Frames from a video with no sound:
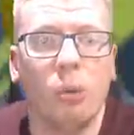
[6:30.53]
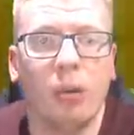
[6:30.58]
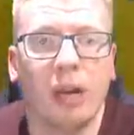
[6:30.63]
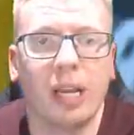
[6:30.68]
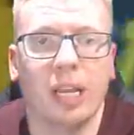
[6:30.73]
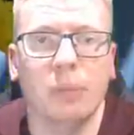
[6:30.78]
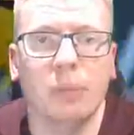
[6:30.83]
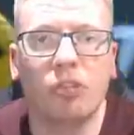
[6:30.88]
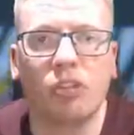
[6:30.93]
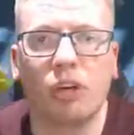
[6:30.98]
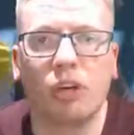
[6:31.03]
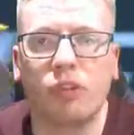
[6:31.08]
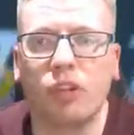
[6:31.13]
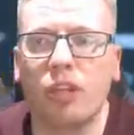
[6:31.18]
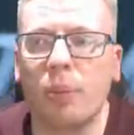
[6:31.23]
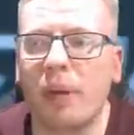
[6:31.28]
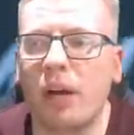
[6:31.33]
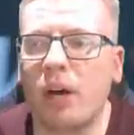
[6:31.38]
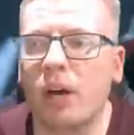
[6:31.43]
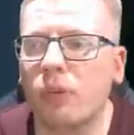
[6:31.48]
Williams off
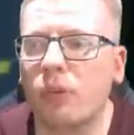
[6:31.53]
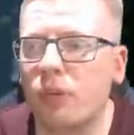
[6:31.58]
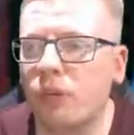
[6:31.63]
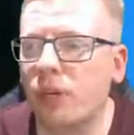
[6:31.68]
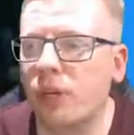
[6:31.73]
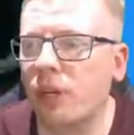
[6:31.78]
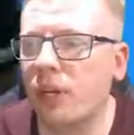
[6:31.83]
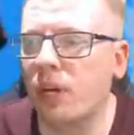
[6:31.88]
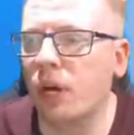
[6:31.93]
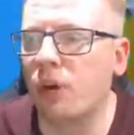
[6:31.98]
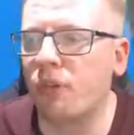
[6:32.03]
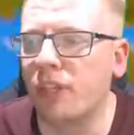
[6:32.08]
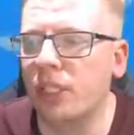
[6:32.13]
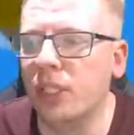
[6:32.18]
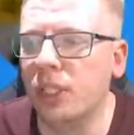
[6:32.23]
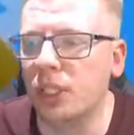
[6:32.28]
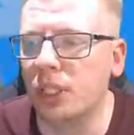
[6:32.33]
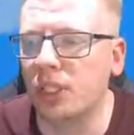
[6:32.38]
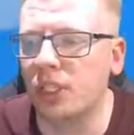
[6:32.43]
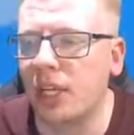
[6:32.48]

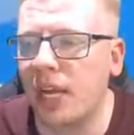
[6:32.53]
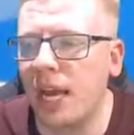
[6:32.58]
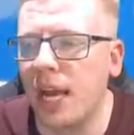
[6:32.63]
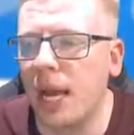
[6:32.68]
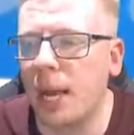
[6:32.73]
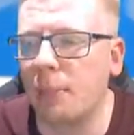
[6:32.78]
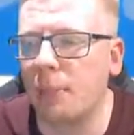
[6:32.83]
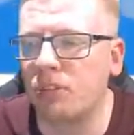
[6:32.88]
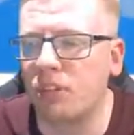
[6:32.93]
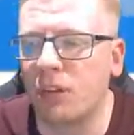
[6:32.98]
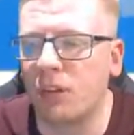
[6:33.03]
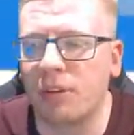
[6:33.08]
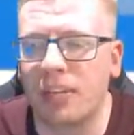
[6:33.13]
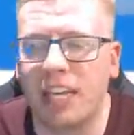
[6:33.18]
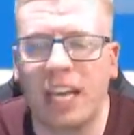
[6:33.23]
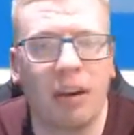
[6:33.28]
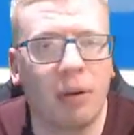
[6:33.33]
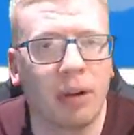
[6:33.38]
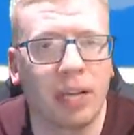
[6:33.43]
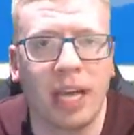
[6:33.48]
injured. Absolute
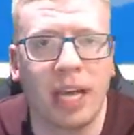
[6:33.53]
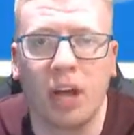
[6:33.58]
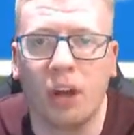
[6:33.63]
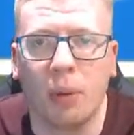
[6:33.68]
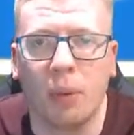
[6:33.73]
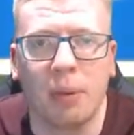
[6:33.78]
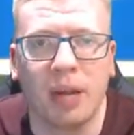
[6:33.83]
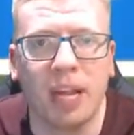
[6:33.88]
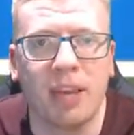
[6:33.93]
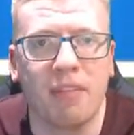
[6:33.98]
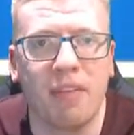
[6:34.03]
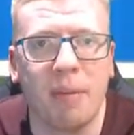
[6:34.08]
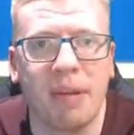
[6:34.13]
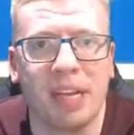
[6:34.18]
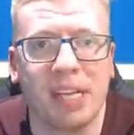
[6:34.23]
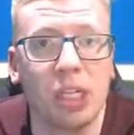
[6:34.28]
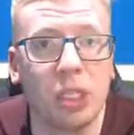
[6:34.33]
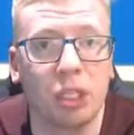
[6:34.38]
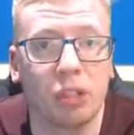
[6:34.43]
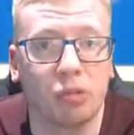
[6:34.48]
killer. I cannot believe how
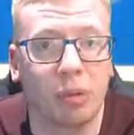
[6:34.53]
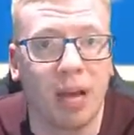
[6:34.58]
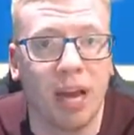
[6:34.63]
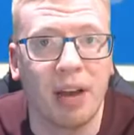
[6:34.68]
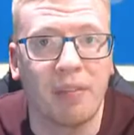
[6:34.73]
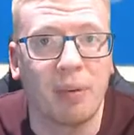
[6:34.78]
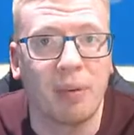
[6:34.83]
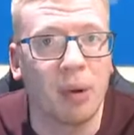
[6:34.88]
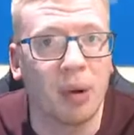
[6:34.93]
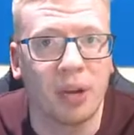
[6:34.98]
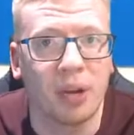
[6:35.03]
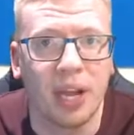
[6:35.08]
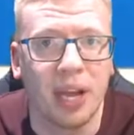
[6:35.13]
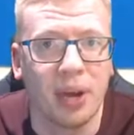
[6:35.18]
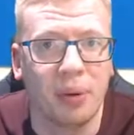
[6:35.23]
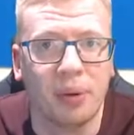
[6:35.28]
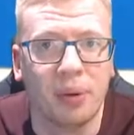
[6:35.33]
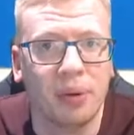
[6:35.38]
many injuries we're having right now.